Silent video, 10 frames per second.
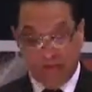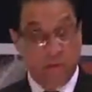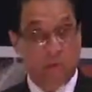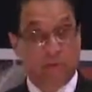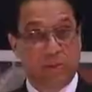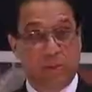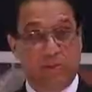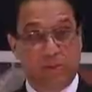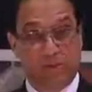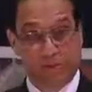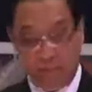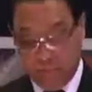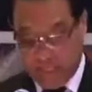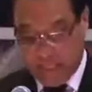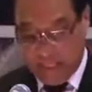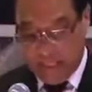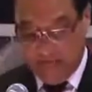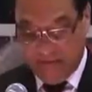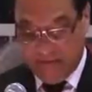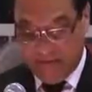fuels increased business
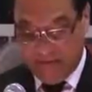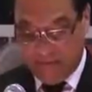activity.